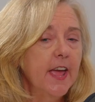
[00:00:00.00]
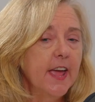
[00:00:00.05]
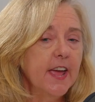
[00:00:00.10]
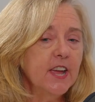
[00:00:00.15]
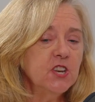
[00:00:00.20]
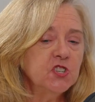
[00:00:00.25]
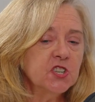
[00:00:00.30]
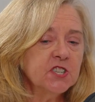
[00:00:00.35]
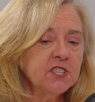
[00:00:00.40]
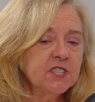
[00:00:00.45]

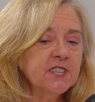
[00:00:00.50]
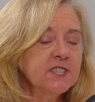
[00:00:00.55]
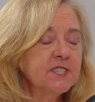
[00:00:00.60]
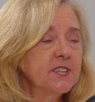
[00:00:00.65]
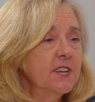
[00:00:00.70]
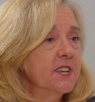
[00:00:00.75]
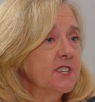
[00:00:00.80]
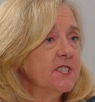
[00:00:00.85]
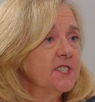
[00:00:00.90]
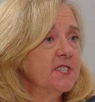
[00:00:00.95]
And just as
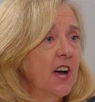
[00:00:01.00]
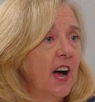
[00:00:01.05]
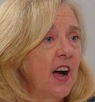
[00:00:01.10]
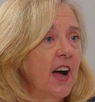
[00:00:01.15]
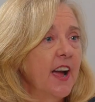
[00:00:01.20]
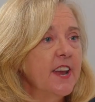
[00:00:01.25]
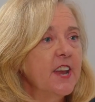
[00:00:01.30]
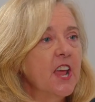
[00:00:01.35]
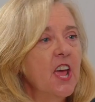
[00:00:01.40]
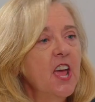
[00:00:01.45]
an
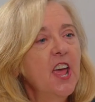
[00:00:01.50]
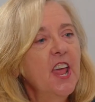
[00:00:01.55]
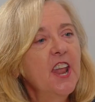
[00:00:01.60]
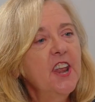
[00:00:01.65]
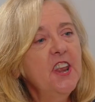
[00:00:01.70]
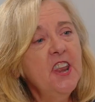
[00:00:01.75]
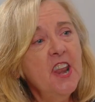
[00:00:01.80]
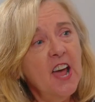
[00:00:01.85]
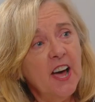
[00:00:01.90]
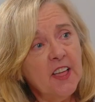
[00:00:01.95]
aside,
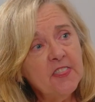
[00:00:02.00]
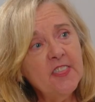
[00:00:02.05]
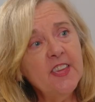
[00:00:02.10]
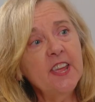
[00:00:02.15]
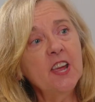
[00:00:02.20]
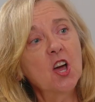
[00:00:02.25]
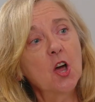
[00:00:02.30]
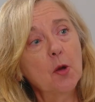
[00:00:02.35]
nothing